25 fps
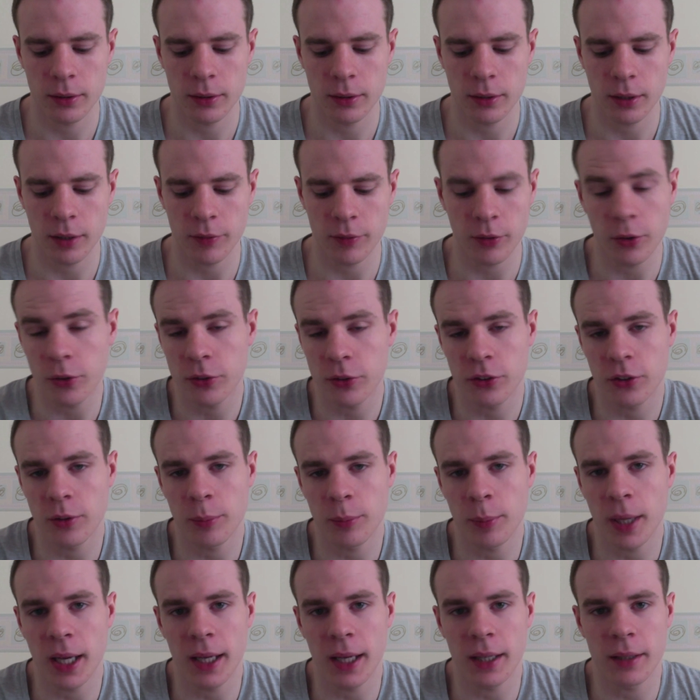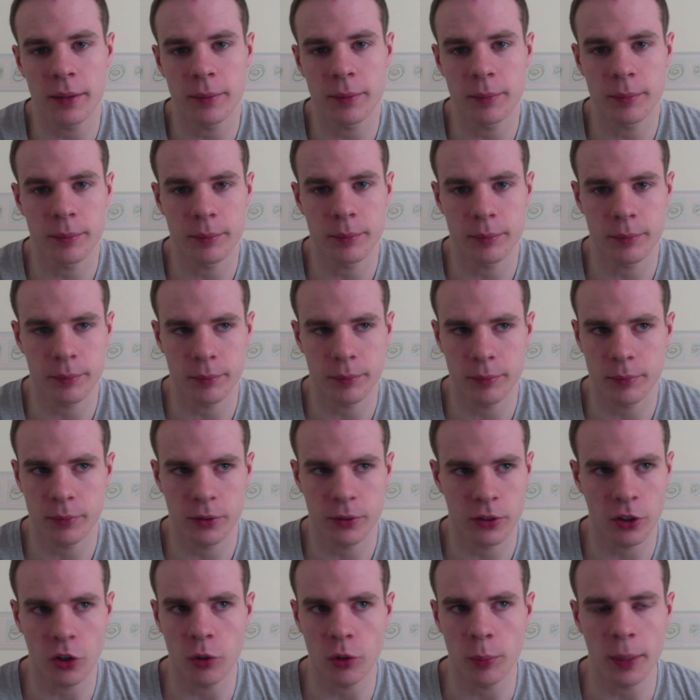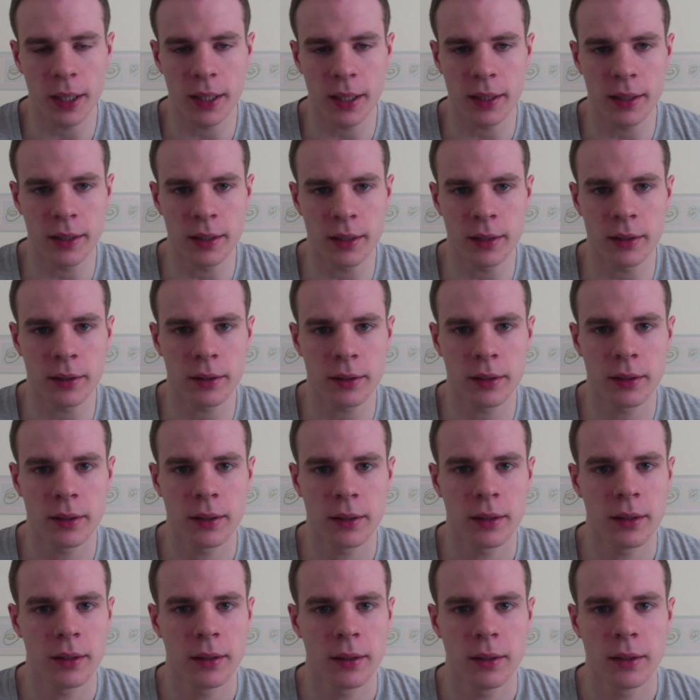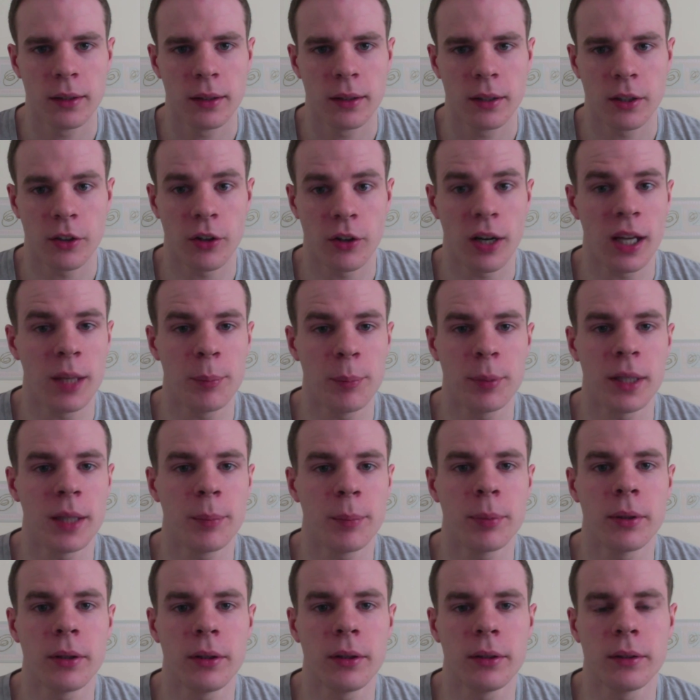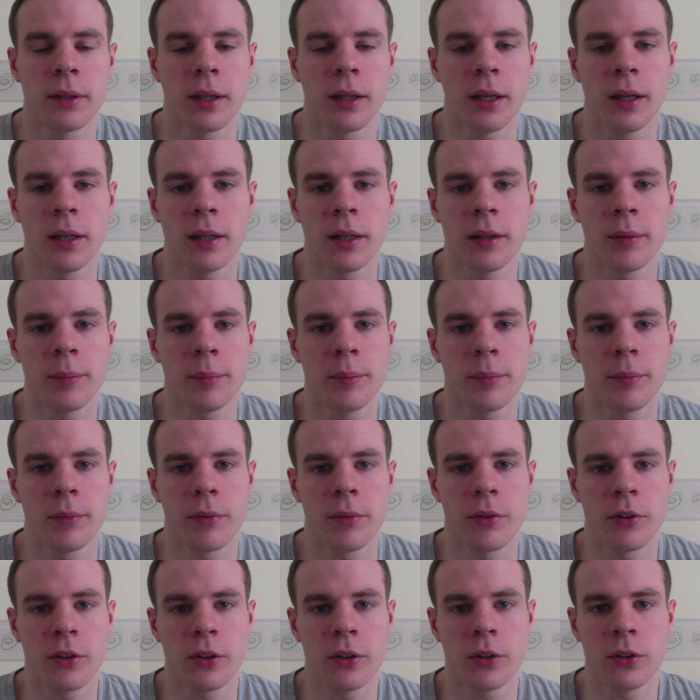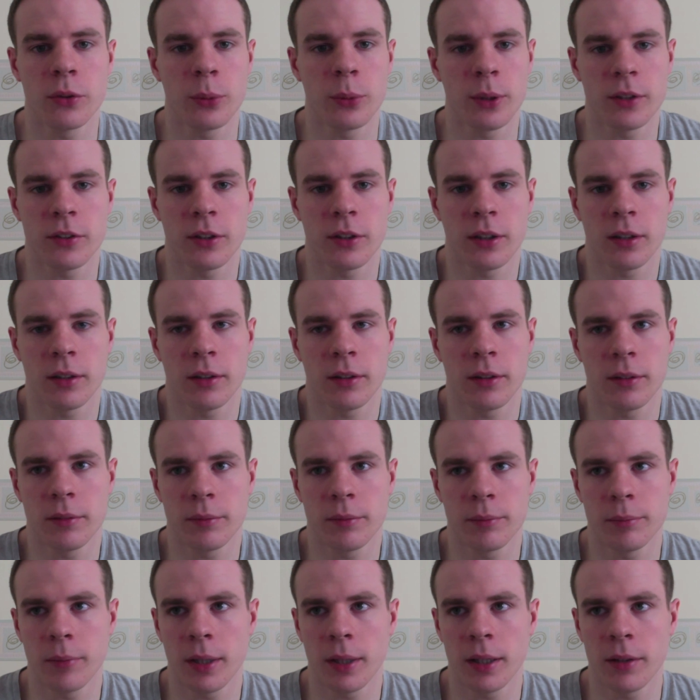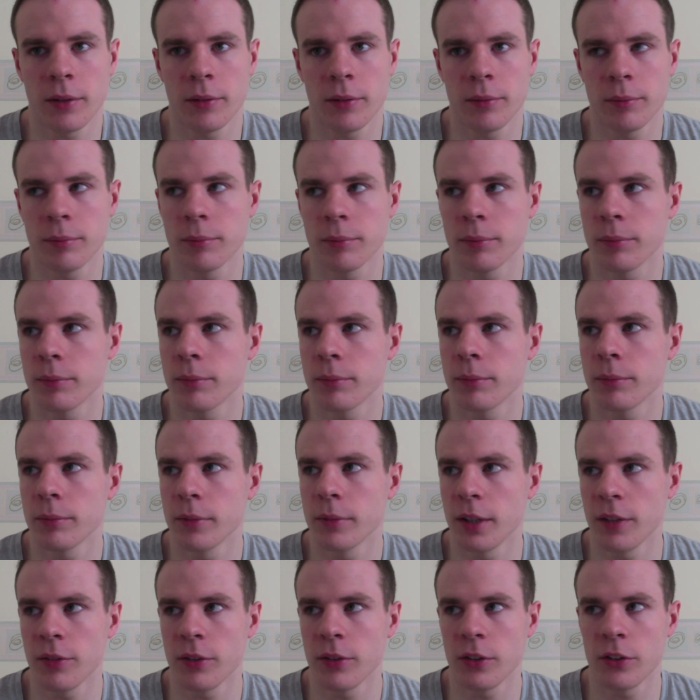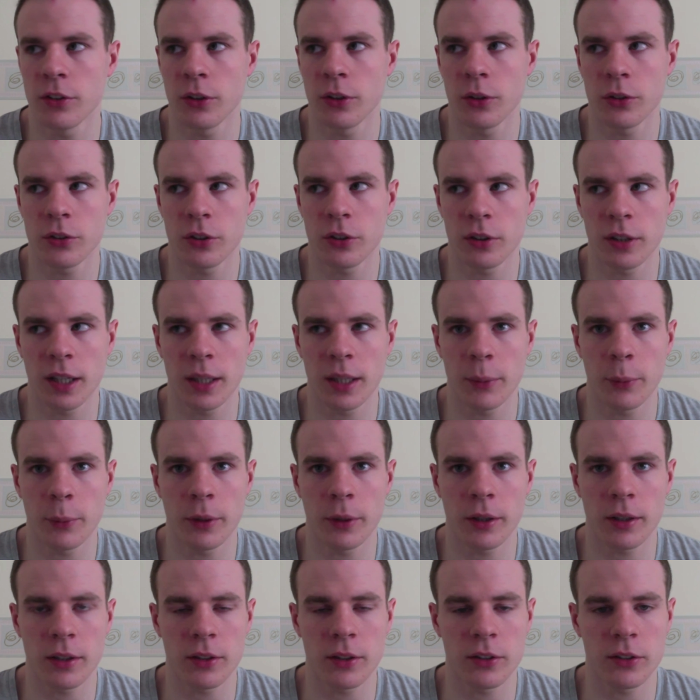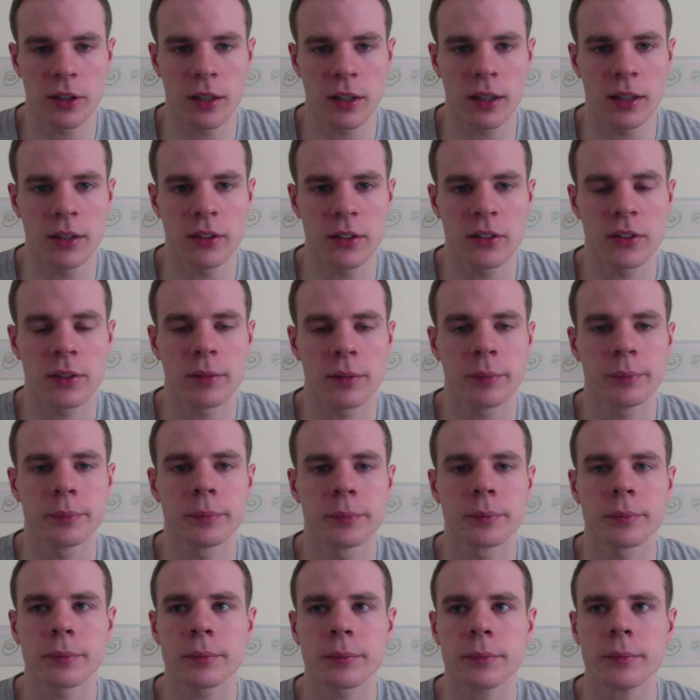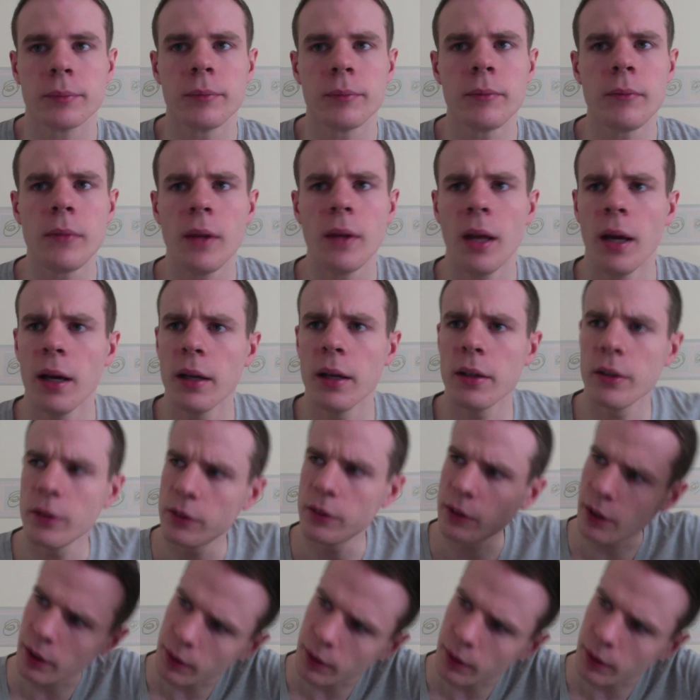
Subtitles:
I've also met so many great people through Twitter and different social networking sites. And